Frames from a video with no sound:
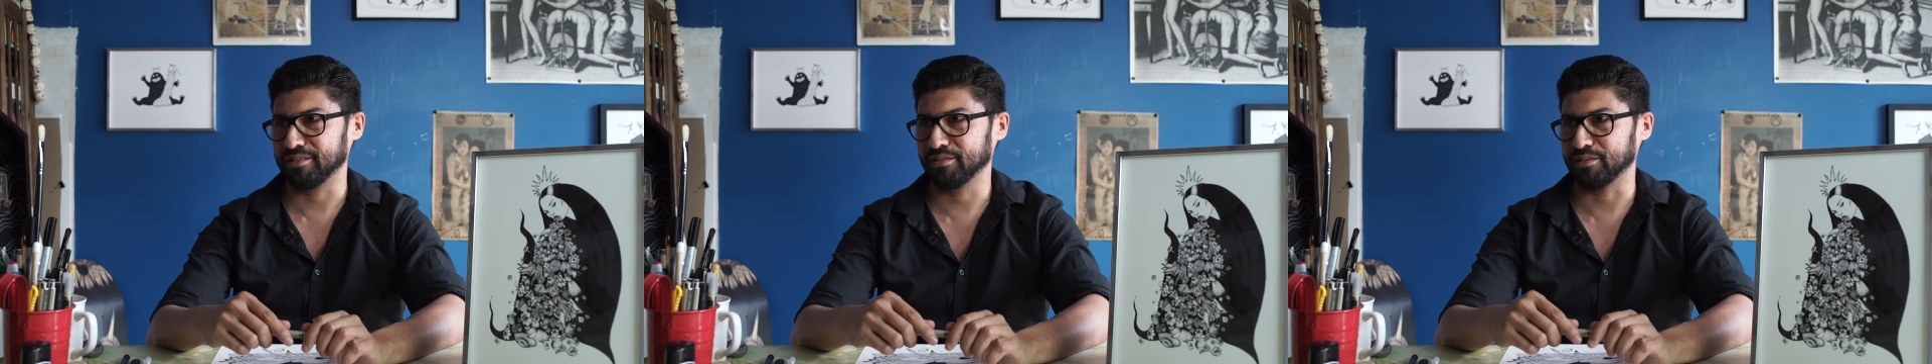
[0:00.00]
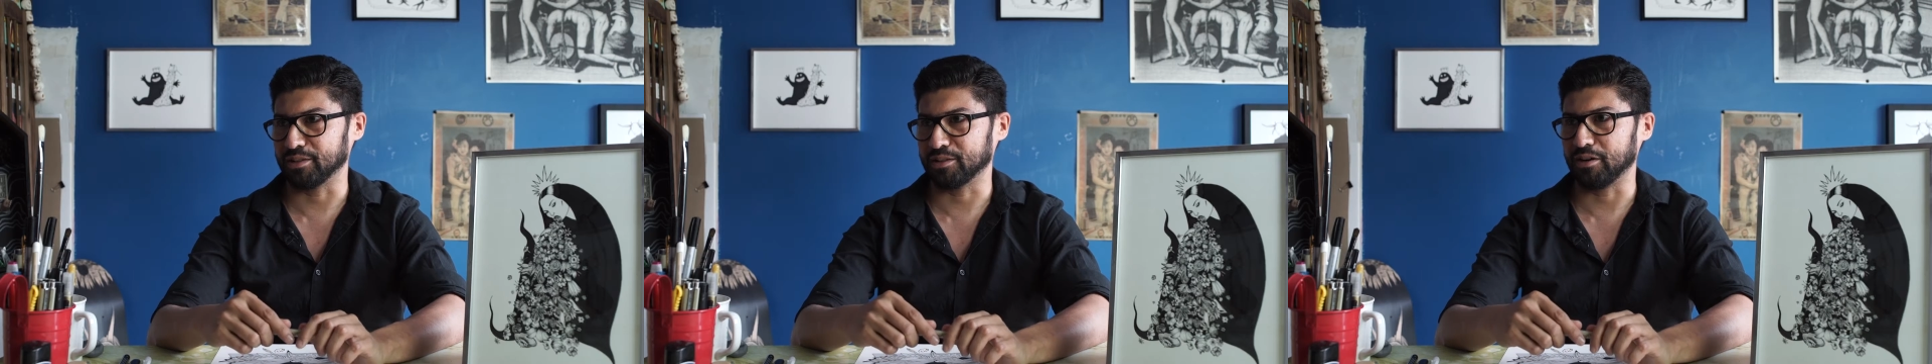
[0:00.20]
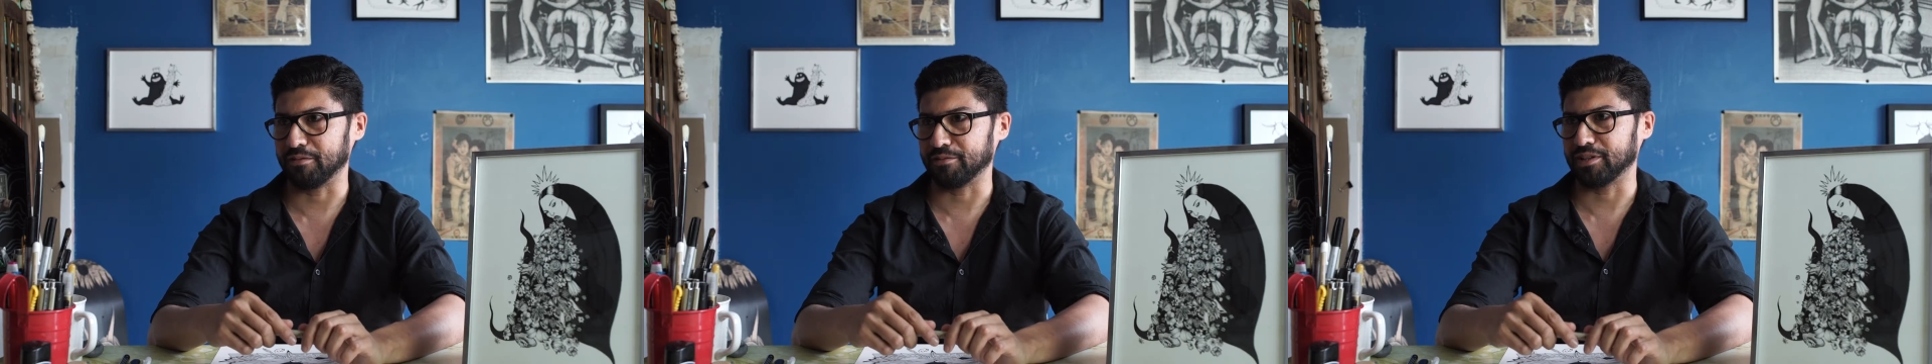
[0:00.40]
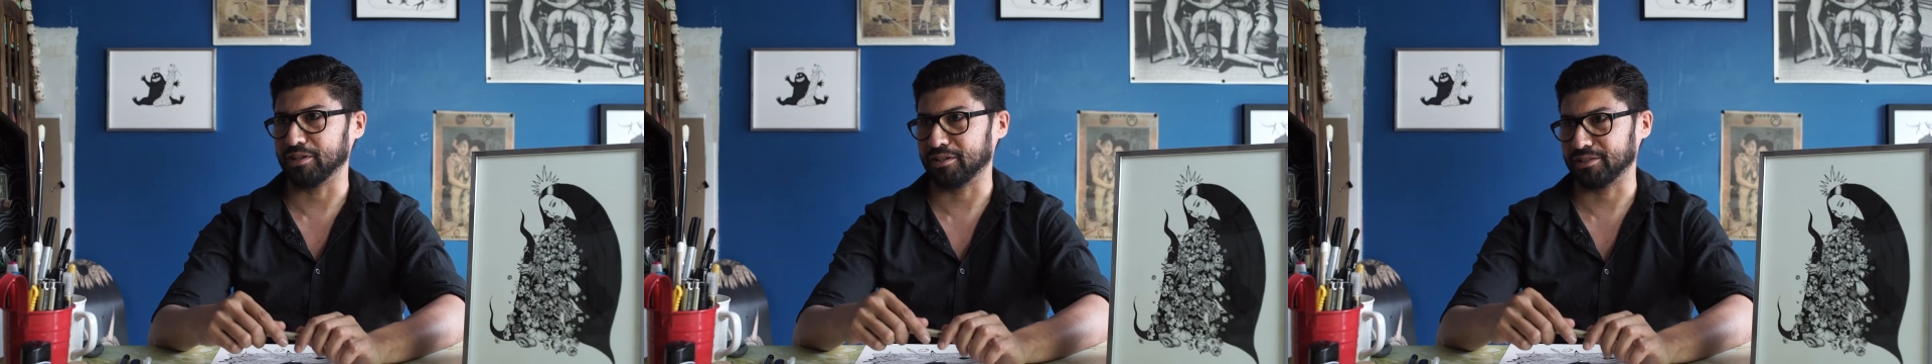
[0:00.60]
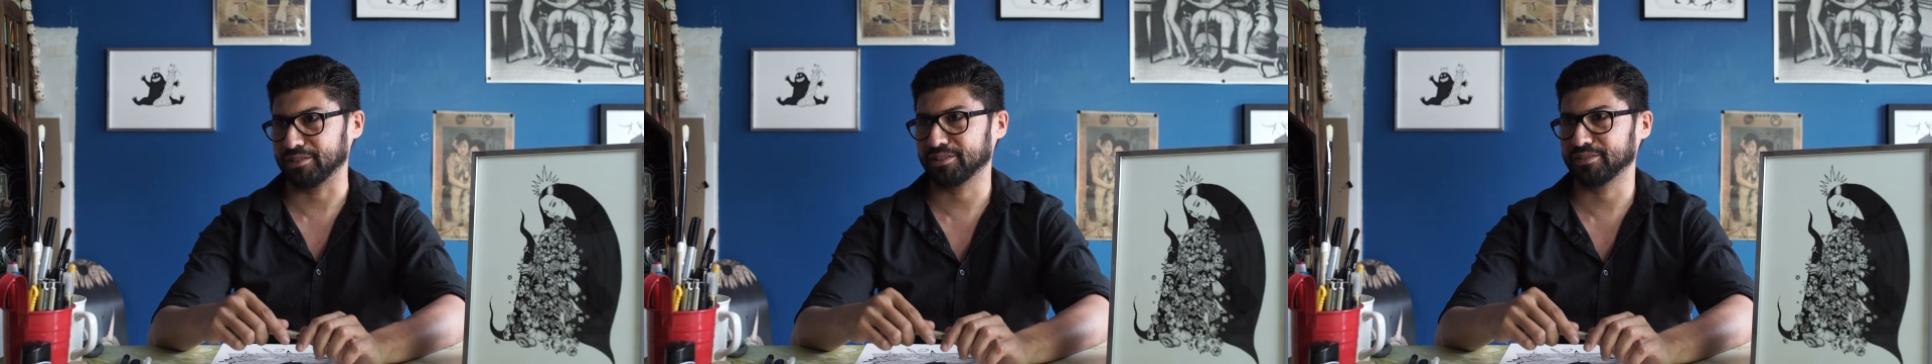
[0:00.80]
the cover
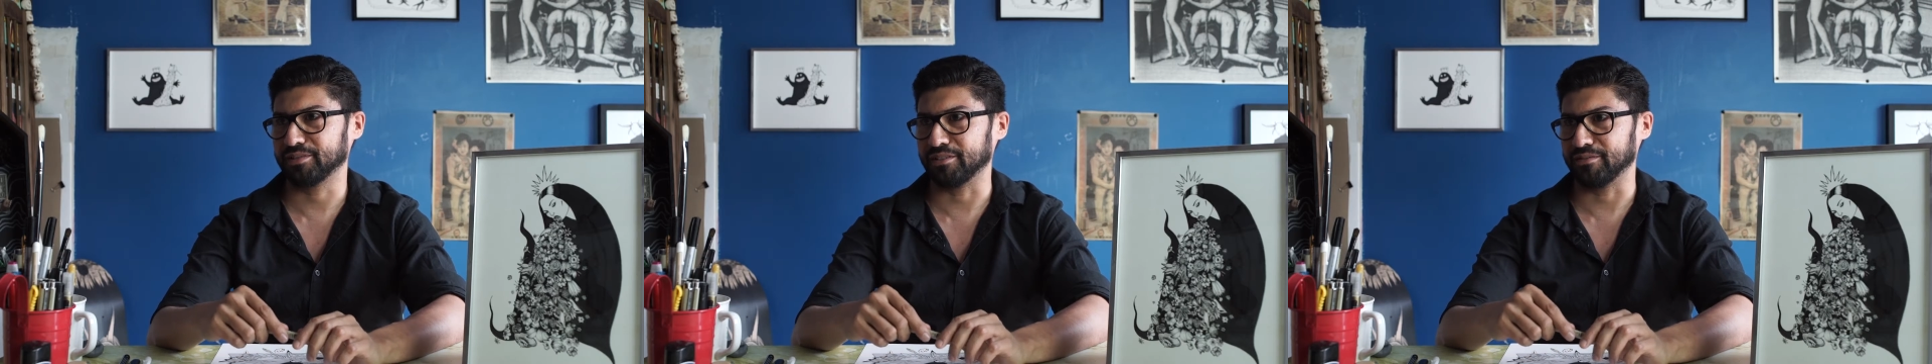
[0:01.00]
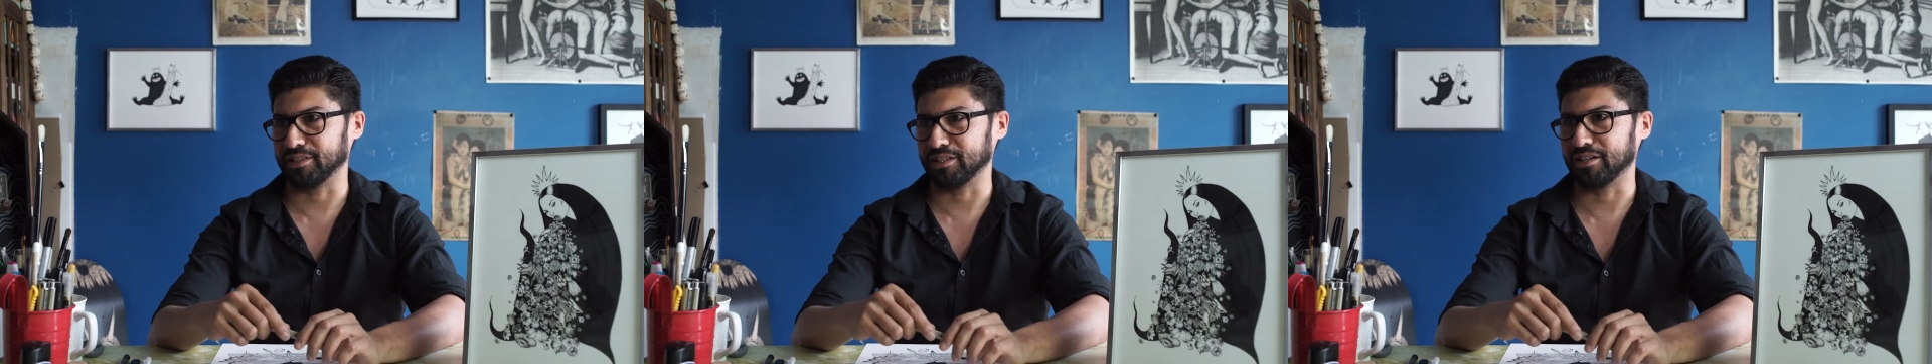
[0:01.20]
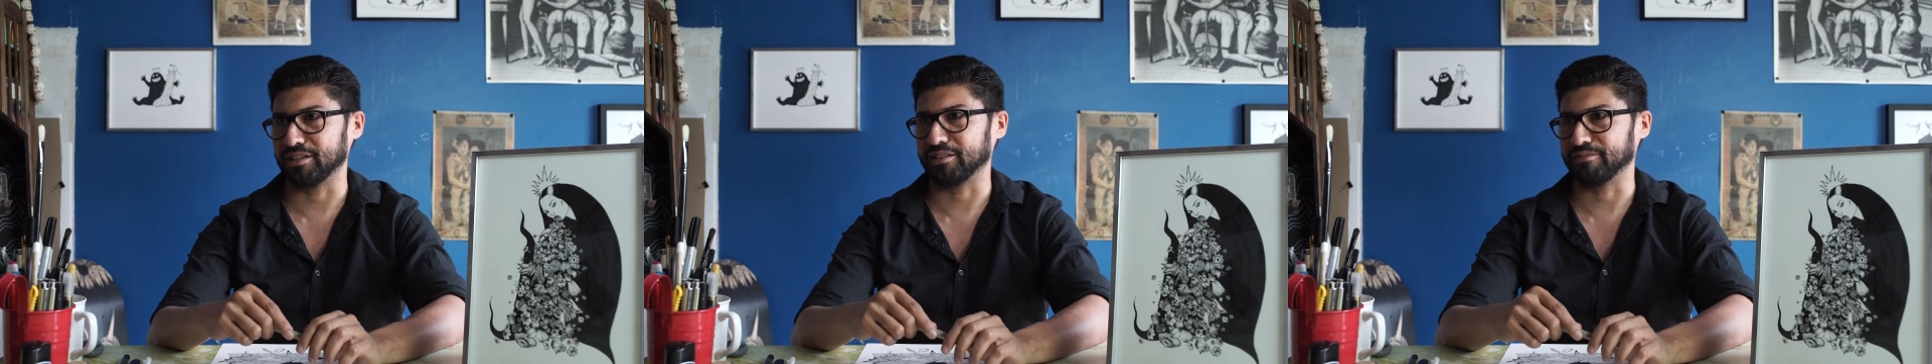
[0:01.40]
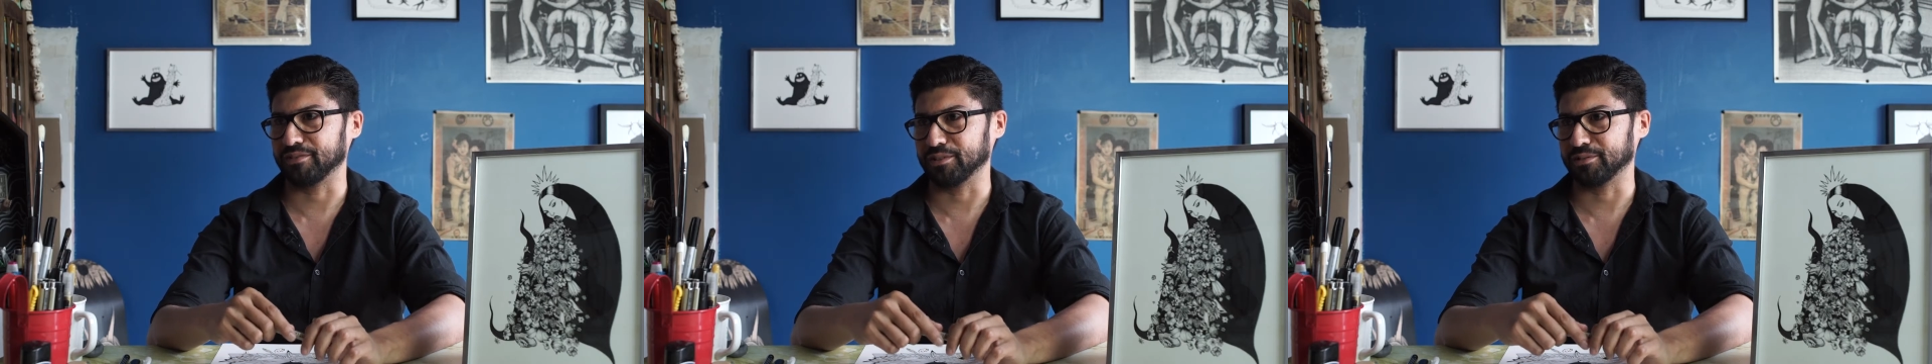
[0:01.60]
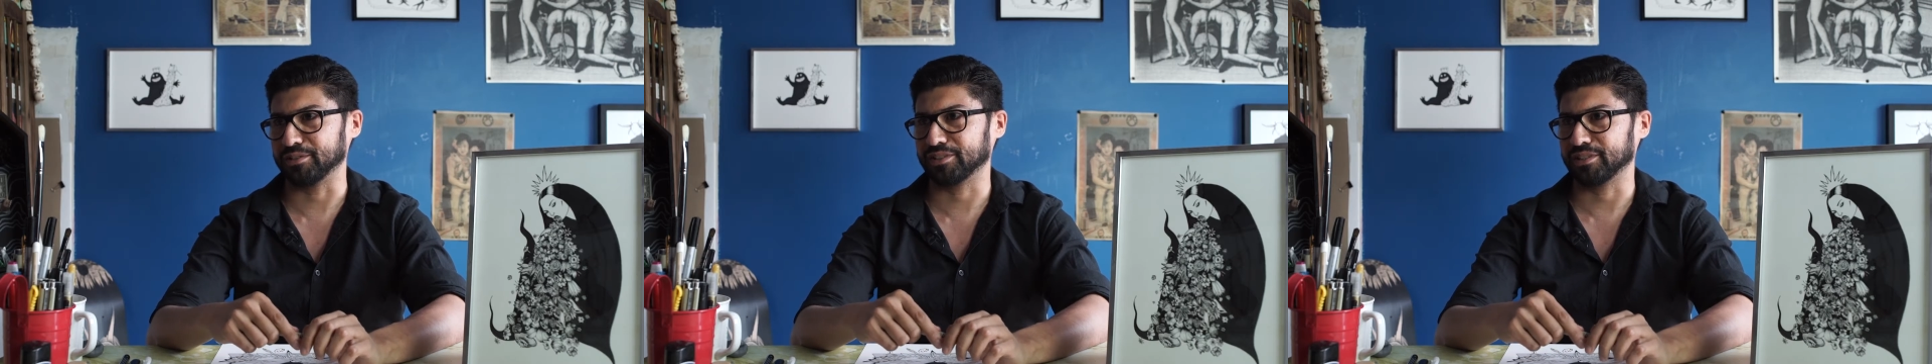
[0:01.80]
arts of a lot of
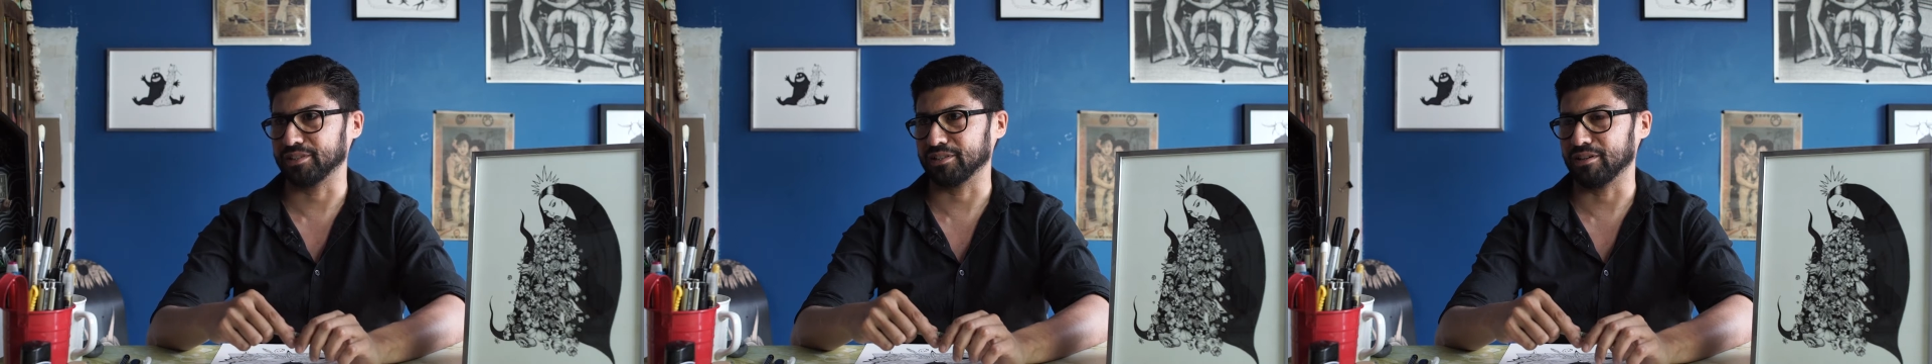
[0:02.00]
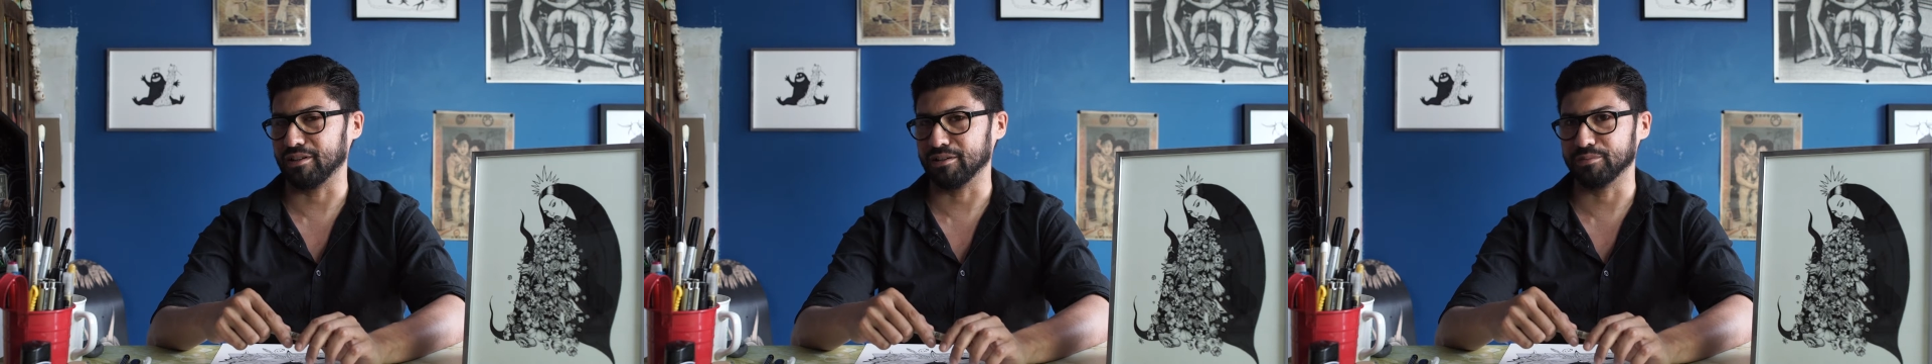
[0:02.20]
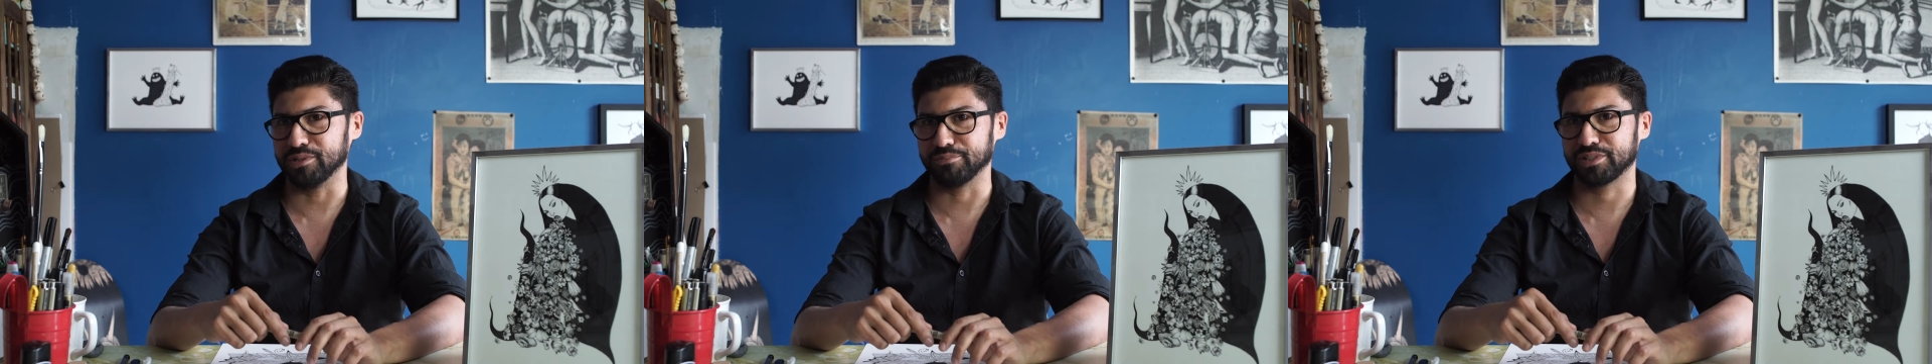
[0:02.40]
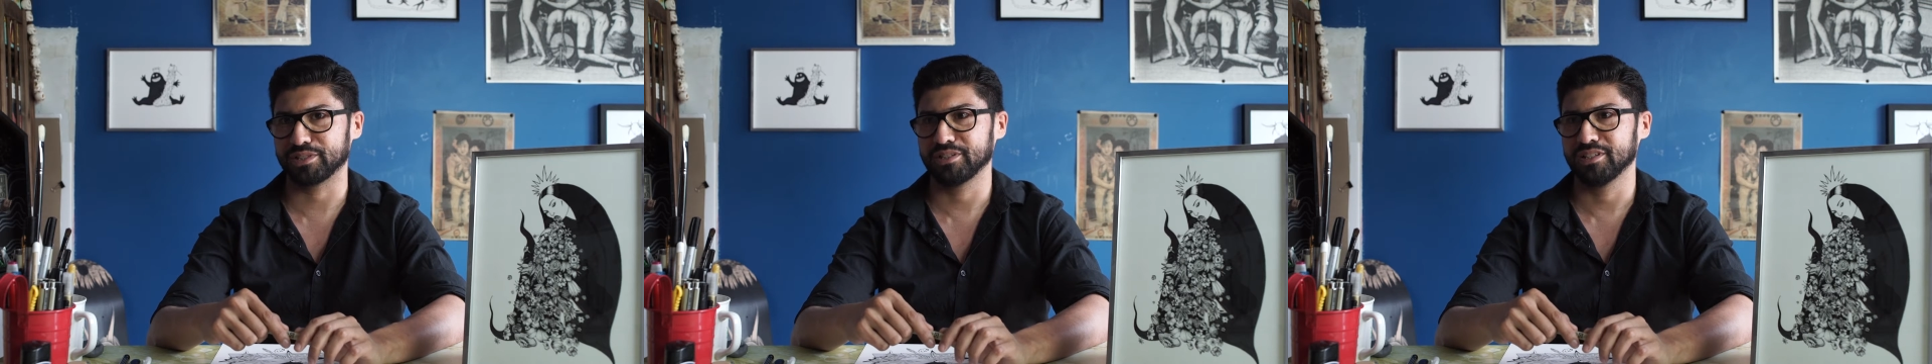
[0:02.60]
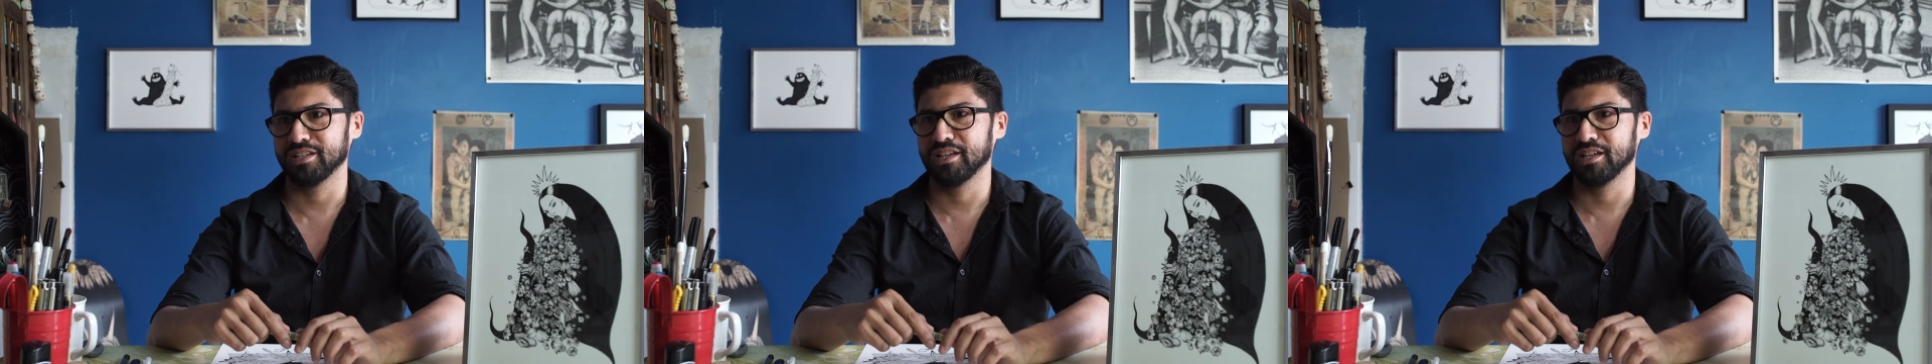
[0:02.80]
those albums,